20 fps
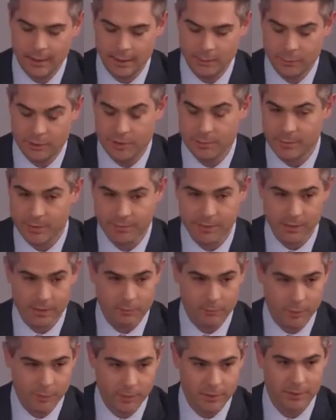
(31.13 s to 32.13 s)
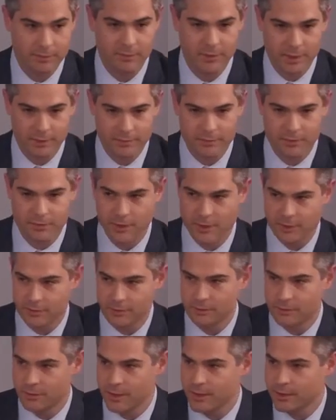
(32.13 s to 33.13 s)
Which can be very important if you have a
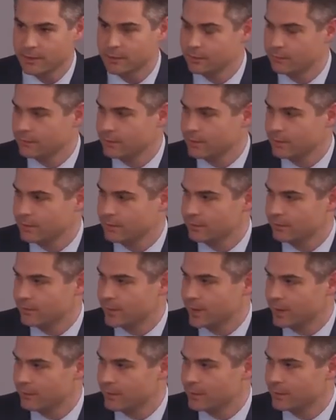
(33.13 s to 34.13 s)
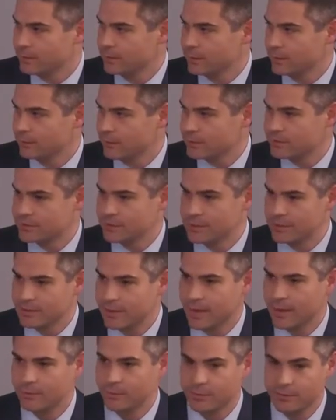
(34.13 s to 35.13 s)
stressed credit environment. And we've seen
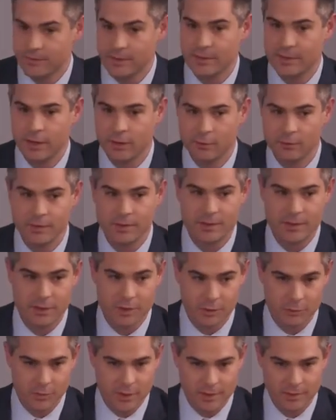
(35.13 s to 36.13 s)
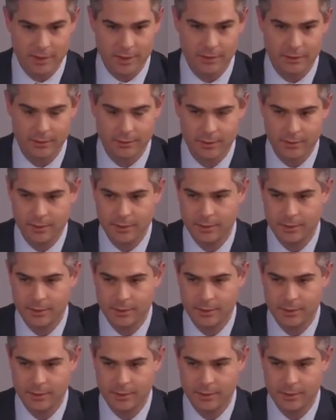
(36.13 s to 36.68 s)
that over the year in retail.